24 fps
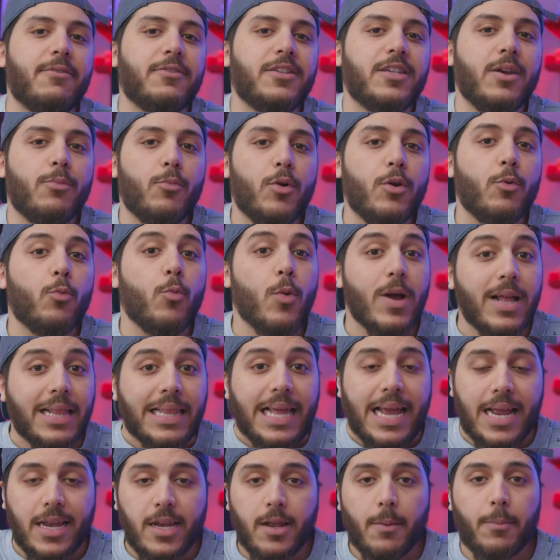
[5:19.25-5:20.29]
if someone
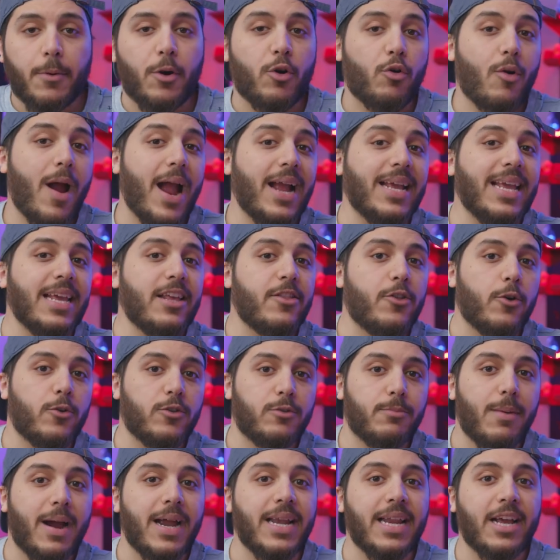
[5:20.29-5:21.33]
will end up cracking
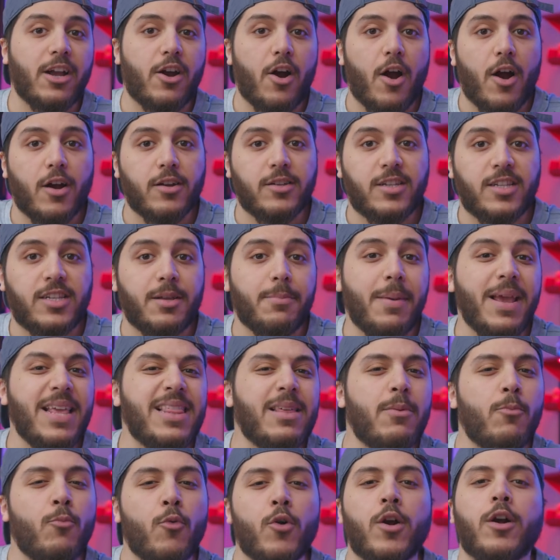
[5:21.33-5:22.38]
those mining cards to make
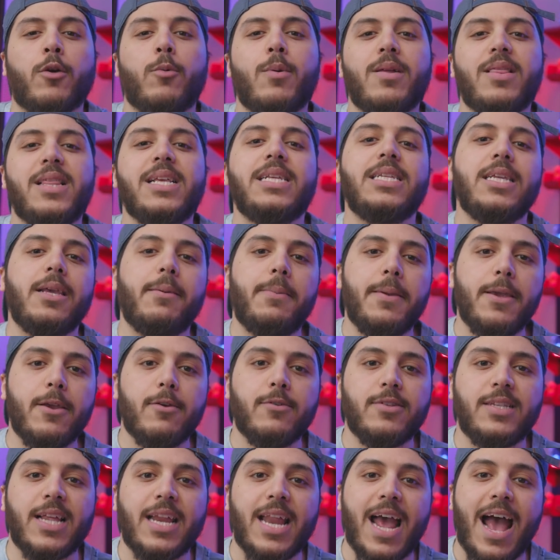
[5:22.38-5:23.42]
them work with C
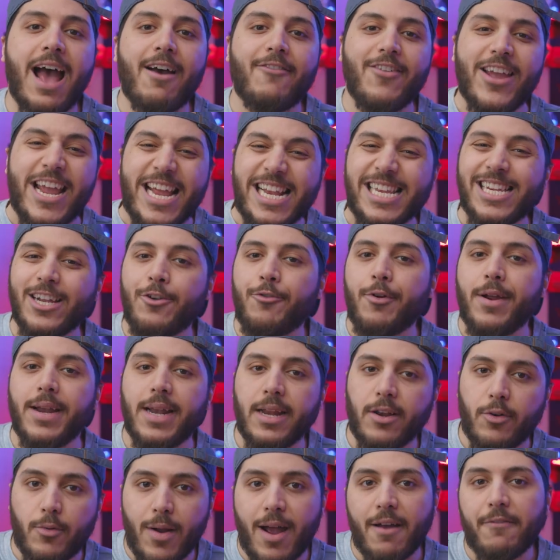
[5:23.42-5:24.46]
P Us that have
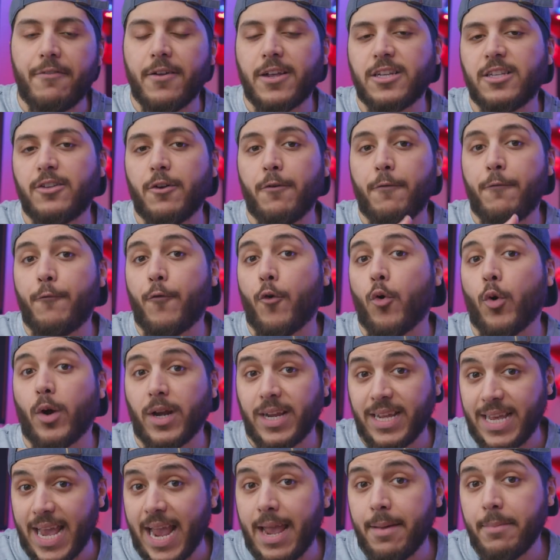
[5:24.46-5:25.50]
integrated graphics for
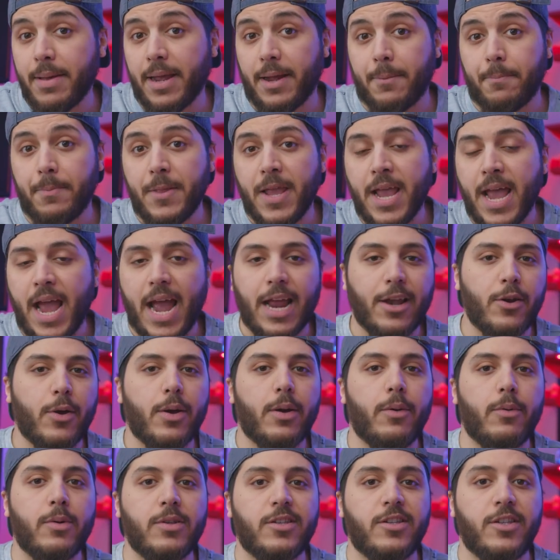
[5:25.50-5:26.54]
gaming. I know
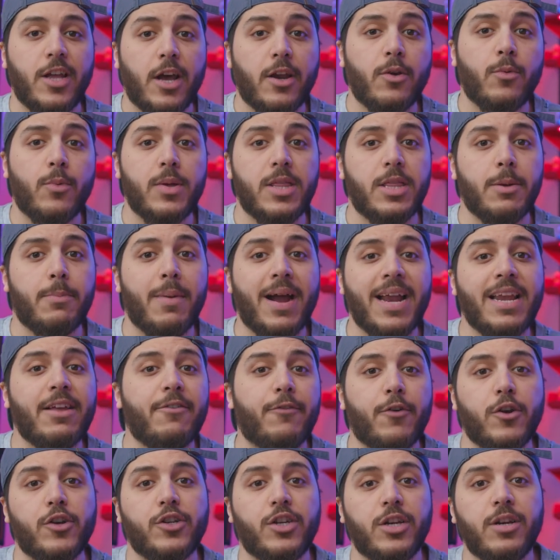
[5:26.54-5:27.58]
it was done with the
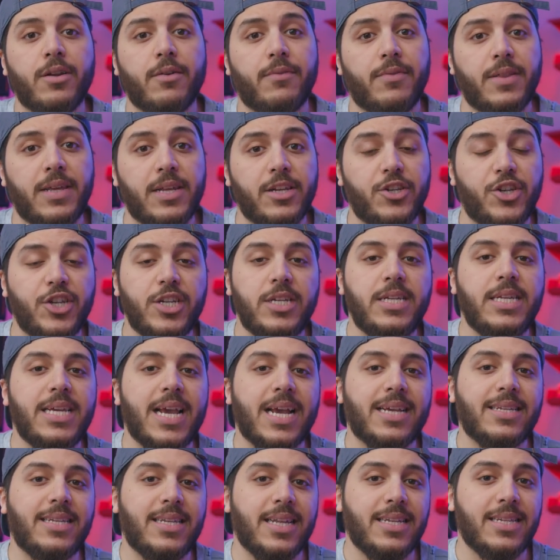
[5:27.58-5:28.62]
mining version of the G T
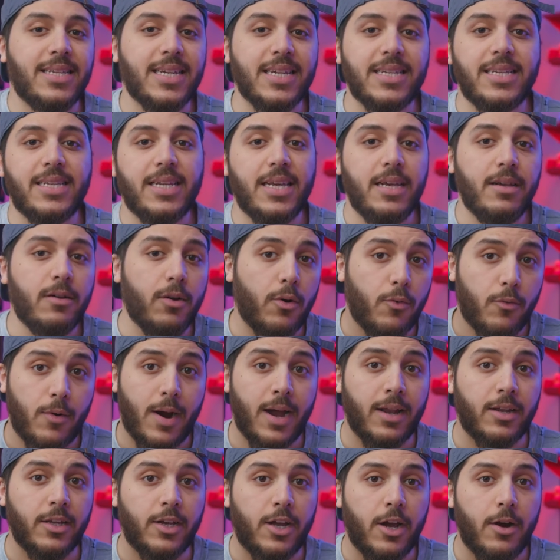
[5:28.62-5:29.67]
X ten sixty a
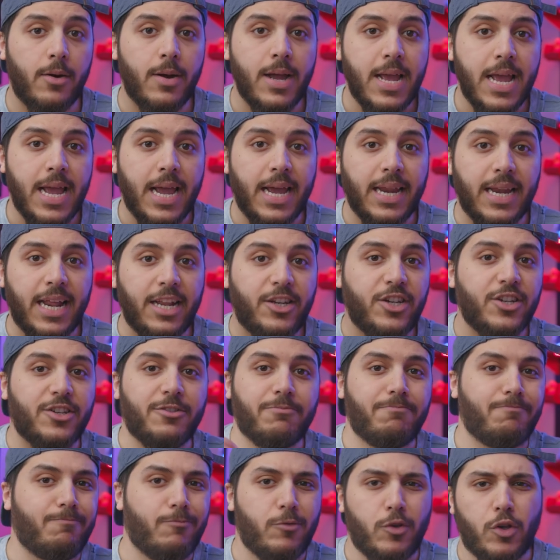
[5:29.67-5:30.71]
while ago, and I
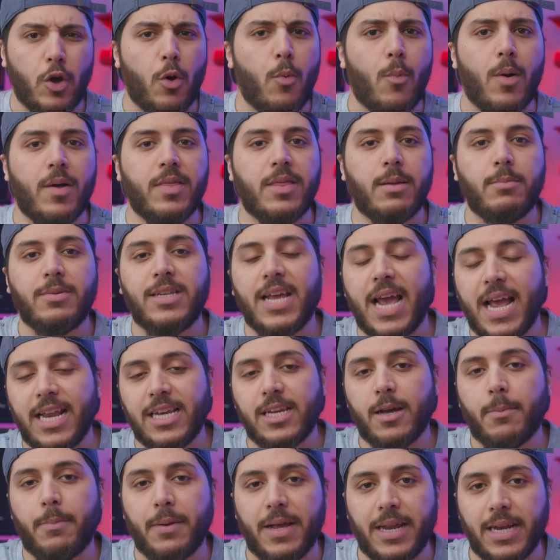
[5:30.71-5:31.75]
just don't want them to
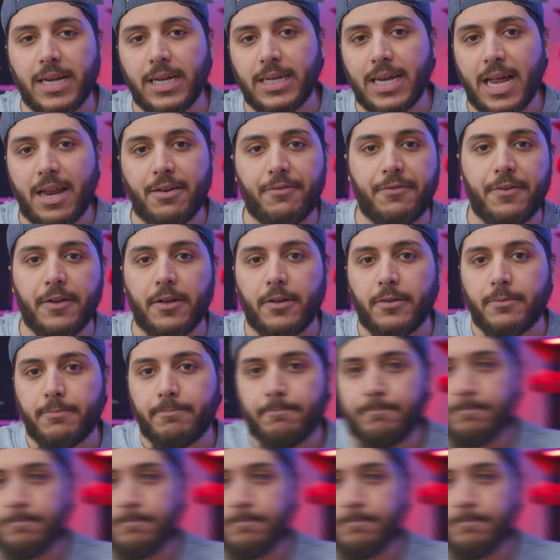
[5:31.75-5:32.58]
end up in a landfill.